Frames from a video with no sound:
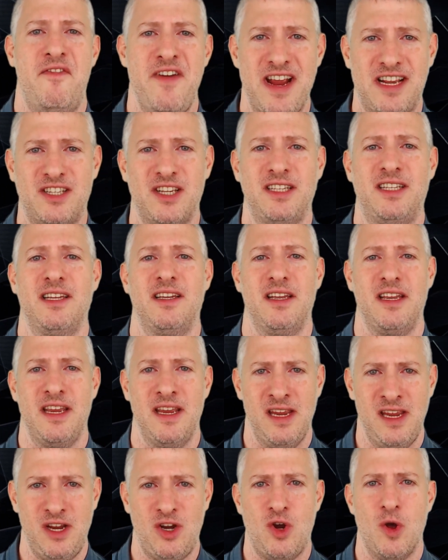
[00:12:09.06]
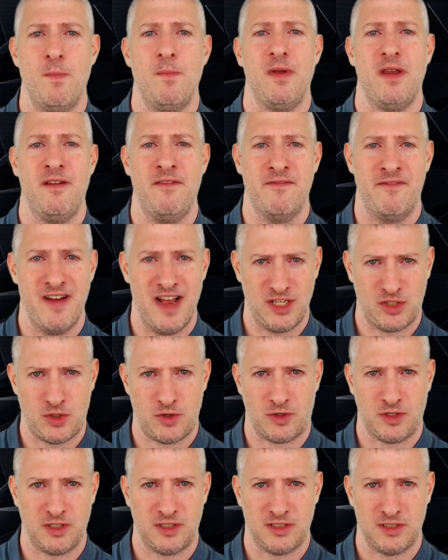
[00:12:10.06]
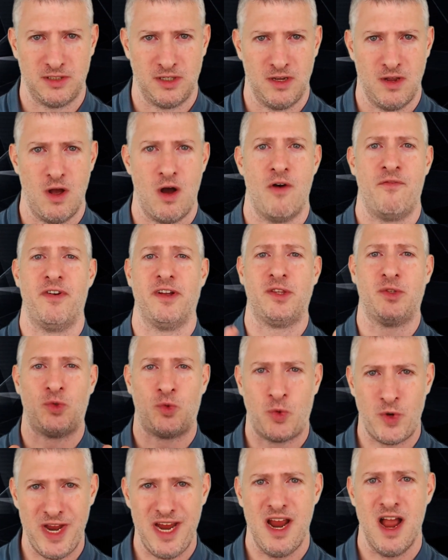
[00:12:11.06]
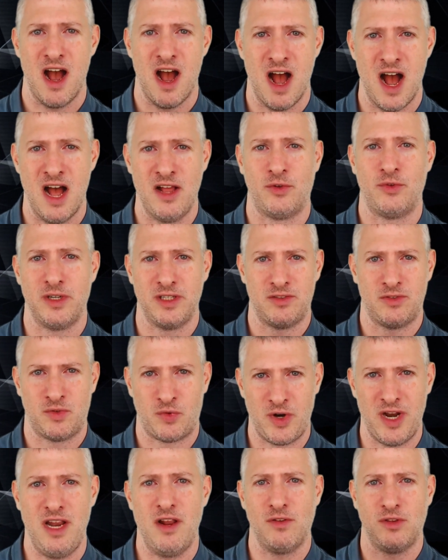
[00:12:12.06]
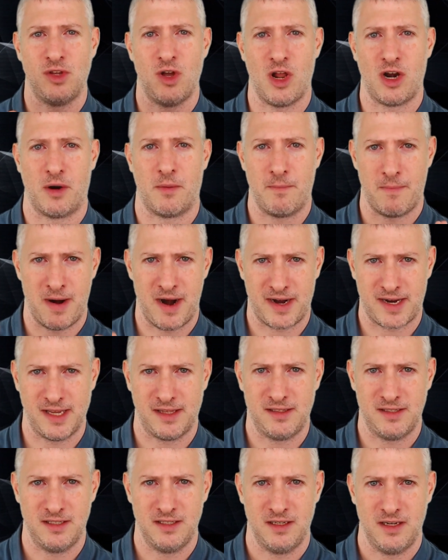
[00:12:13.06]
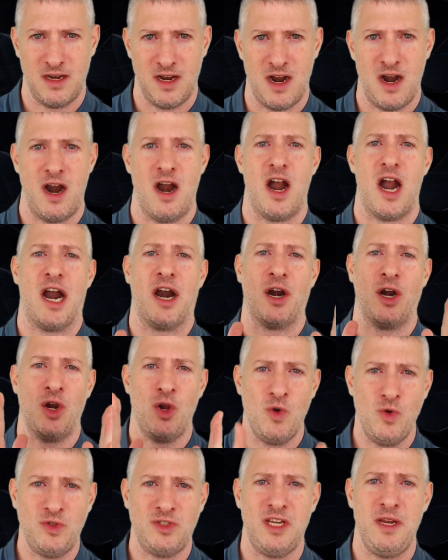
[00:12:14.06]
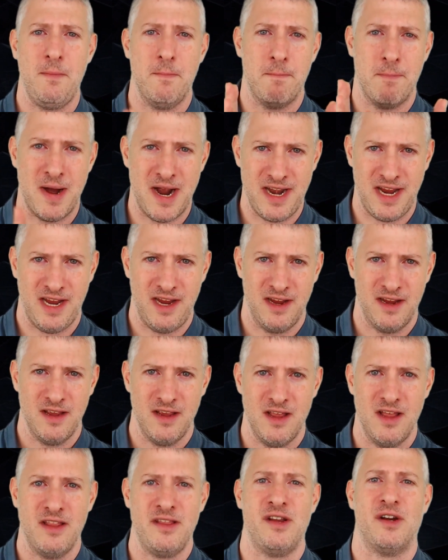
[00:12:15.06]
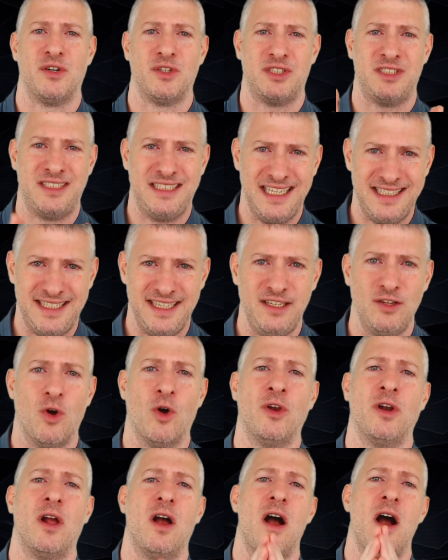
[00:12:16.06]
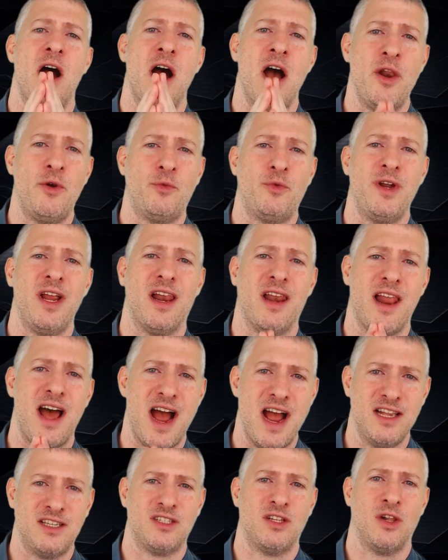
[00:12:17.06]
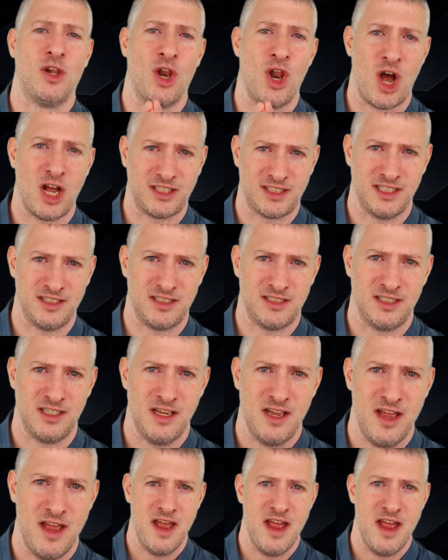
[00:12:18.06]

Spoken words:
fixed income investors of a $300 trillion market are losing money. They are sitting on unrealized losses.